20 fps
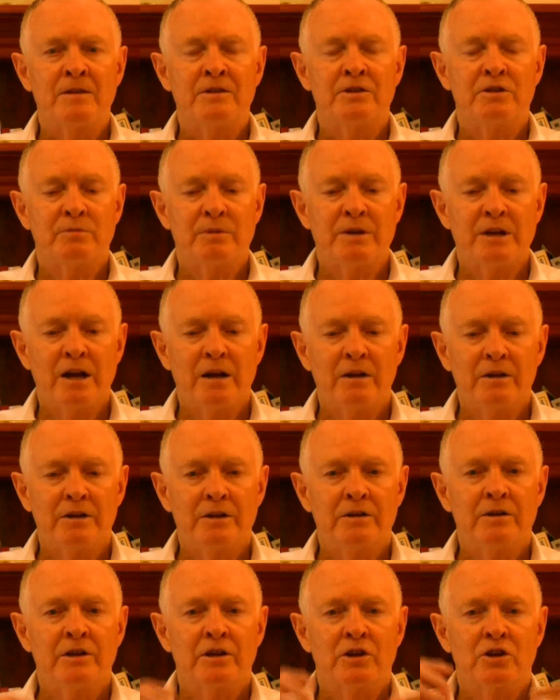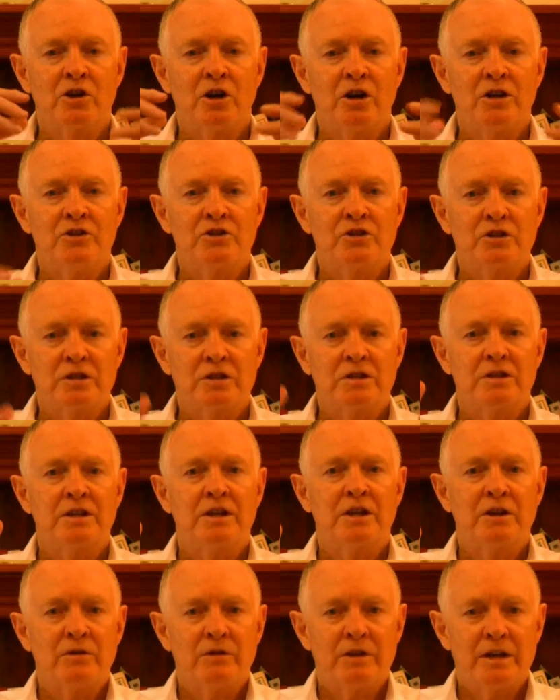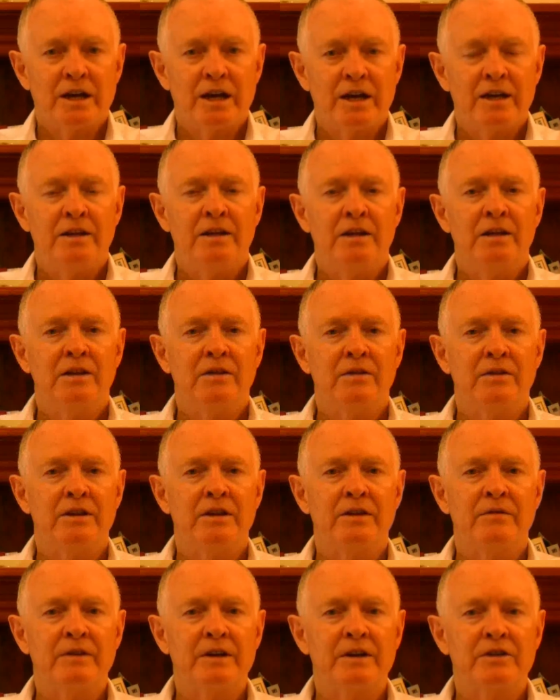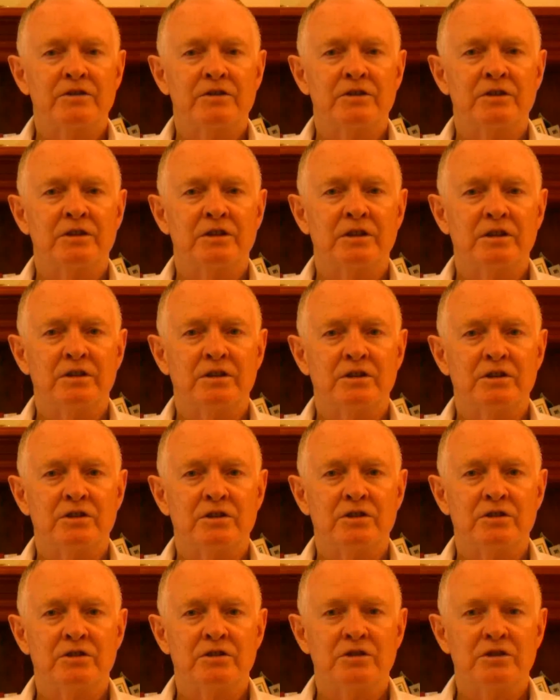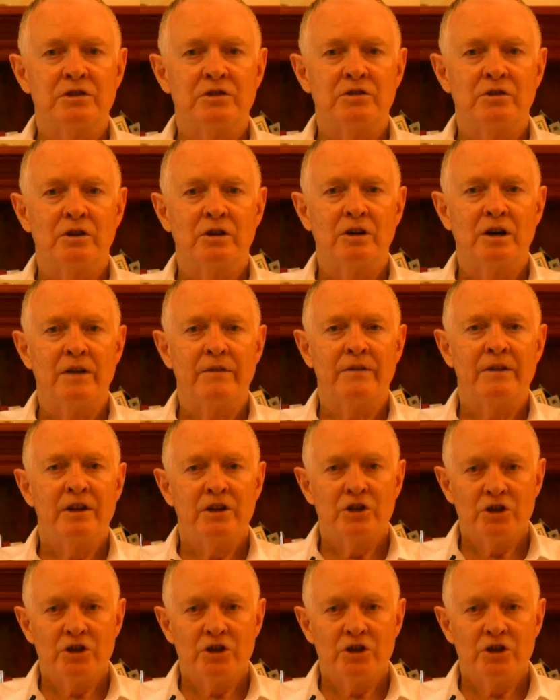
to be able to consciously create the events and conditions in your life.